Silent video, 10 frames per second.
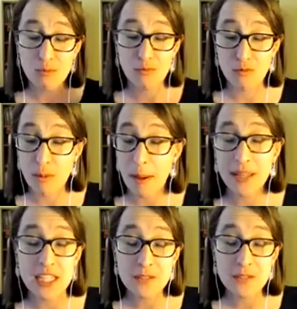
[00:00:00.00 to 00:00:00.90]

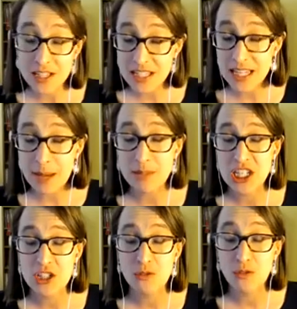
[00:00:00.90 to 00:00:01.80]
Republicans' failed attempt
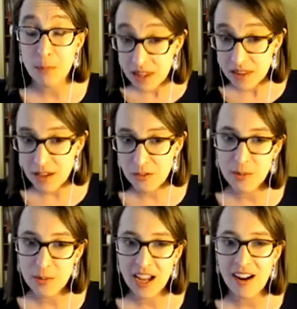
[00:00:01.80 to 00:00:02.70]
to repeal the Affordable
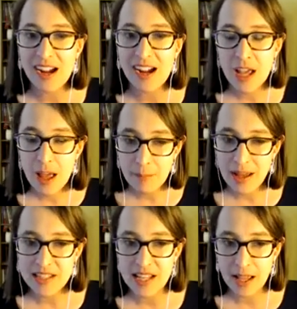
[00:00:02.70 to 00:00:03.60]
Care Act,
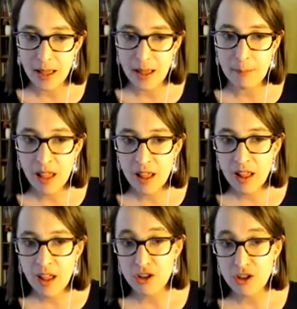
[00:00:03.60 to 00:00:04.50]
passing um,
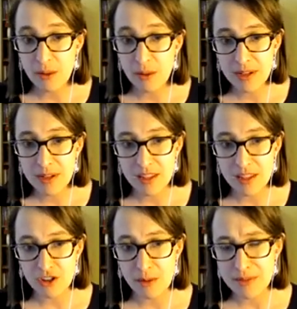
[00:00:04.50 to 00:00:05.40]
the Trump the
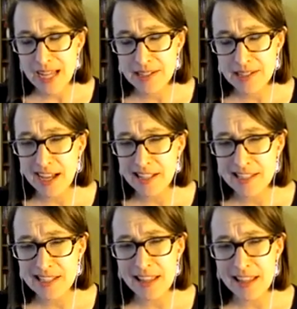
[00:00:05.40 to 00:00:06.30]
Trump tax cuts,
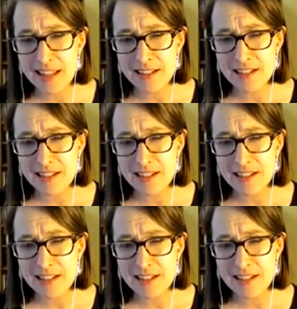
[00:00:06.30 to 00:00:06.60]
and then